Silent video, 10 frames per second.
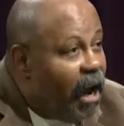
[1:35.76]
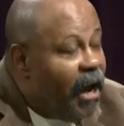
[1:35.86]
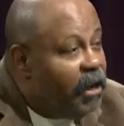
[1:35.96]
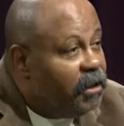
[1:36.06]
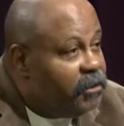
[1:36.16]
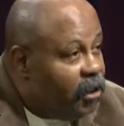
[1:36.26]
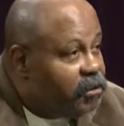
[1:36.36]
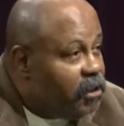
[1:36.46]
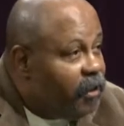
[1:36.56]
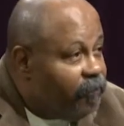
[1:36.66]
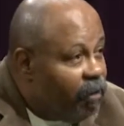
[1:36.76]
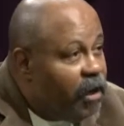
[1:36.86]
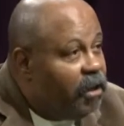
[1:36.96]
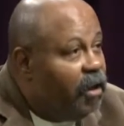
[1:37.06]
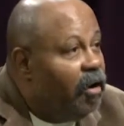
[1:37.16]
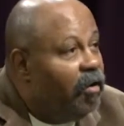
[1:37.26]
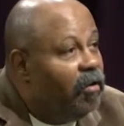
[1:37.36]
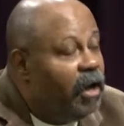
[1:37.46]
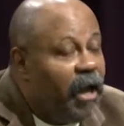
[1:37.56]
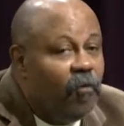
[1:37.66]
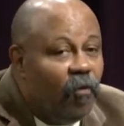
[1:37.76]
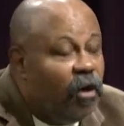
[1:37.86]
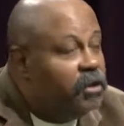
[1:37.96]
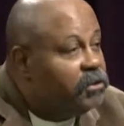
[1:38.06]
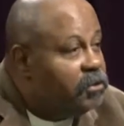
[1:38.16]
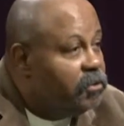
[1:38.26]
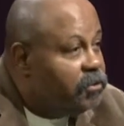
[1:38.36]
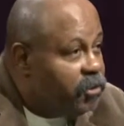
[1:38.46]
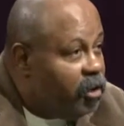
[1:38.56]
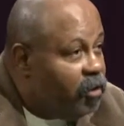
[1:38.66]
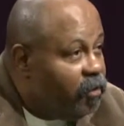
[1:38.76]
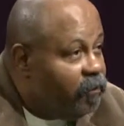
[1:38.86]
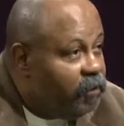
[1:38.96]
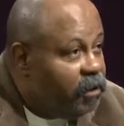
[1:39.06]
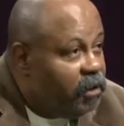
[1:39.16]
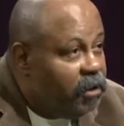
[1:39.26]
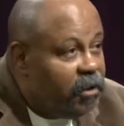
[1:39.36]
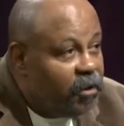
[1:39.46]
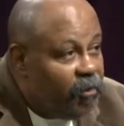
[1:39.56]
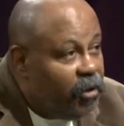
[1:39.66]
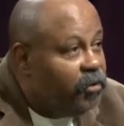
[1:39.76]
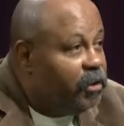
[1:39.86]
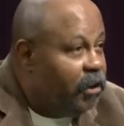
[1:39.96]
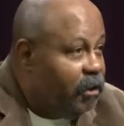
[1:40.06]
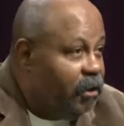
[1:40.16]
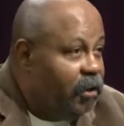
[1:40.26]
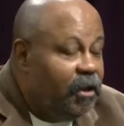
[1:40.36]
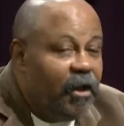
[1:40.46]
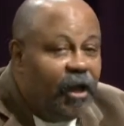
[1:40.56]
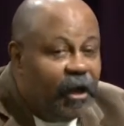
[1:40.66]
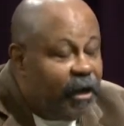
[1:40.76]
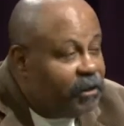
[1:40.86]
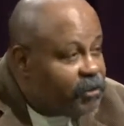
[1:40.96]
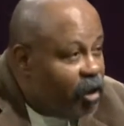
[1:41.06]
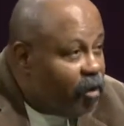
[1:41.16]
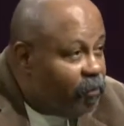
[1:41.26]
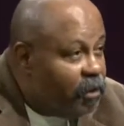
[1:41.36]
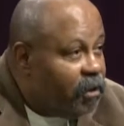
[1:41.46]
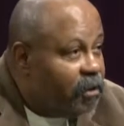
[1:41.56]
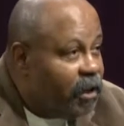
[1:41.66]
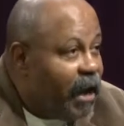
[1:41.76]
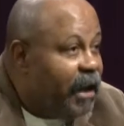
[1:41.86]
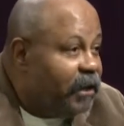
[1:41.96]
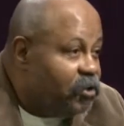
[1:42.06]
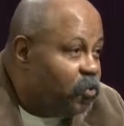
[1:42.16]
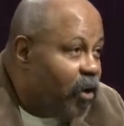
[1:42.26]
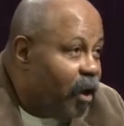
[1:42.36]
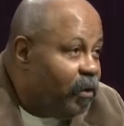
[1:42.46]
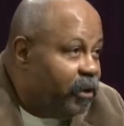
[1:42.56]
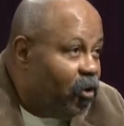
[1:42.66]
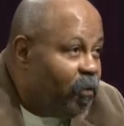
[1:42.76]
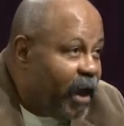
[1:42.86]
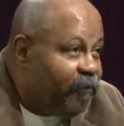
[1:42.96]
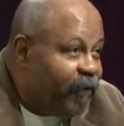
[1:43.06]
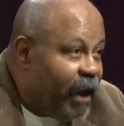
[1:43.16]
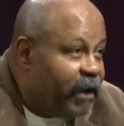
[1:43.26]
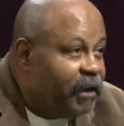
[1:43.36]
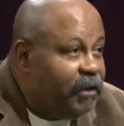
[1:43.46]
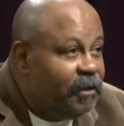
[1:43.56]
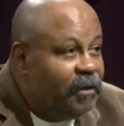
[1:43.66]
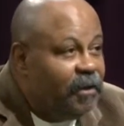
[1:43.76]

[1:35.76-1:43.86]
had just left radio and wanted to serve the community. And I talked with a guy that you probably know, Pat Flanagan.